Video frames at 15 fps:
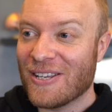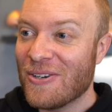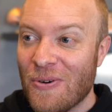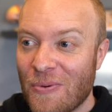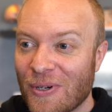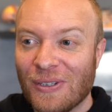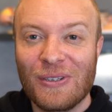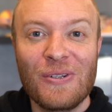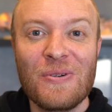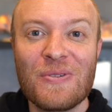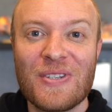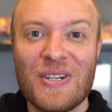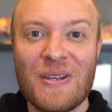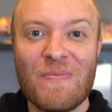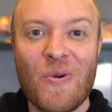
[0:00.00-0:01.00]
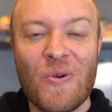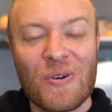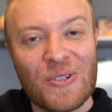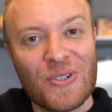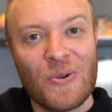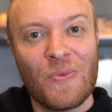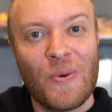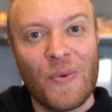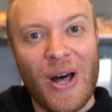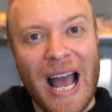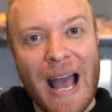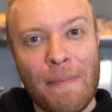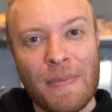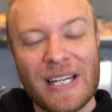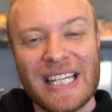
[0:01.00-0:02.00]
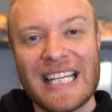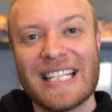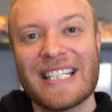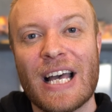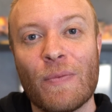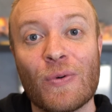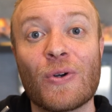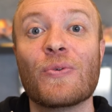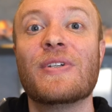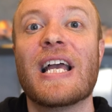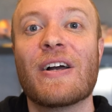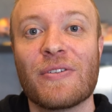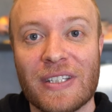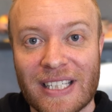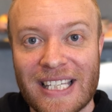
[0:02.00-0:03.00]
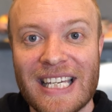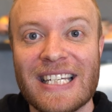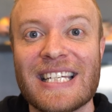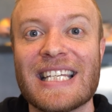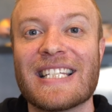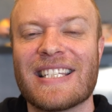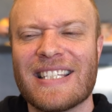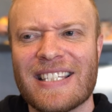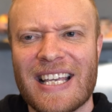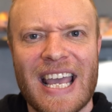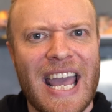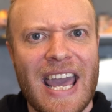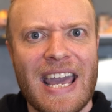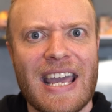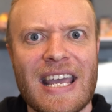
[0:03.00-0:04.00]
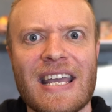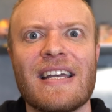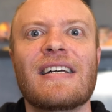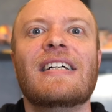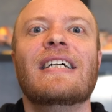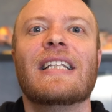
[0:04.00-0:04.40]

You don't want to lose anymore. So what will happen is that will go down to the kidneys and say, hey,